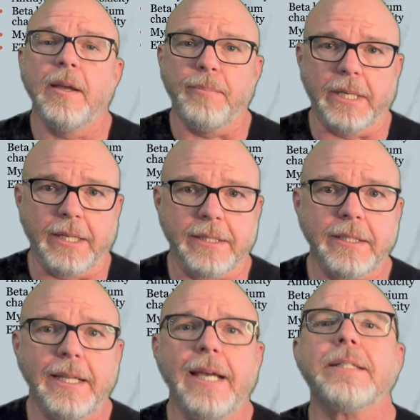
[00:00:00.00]
Because
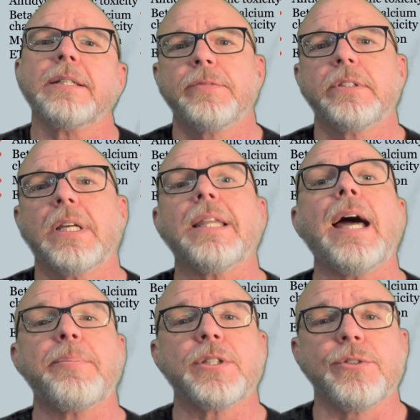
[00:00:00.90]
of that,
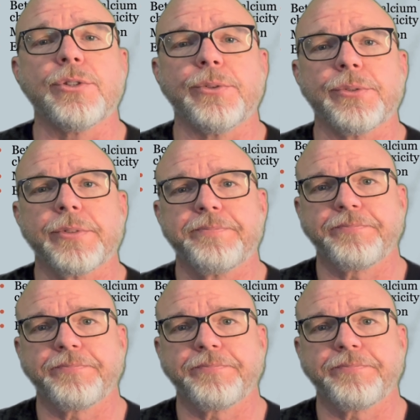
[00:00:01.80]
collapse ensues.